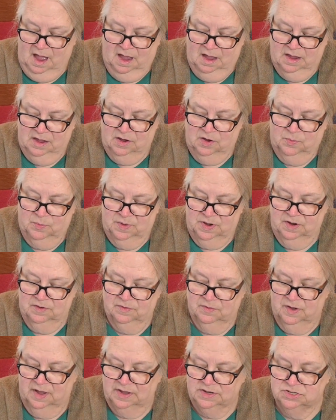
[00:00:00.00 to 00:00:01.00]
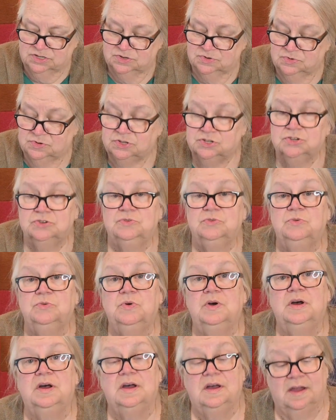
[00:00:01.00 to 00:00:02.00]
you know, whatever I do
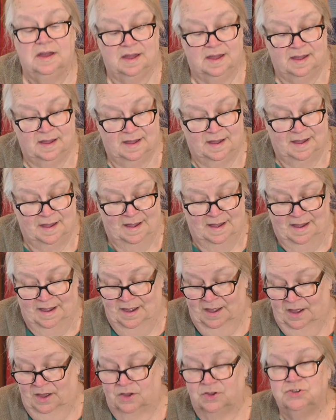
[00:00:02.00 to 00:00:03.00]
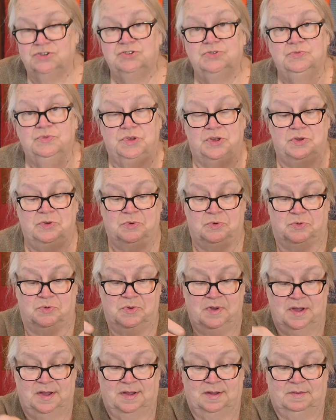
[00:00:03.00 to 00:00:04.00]
to you,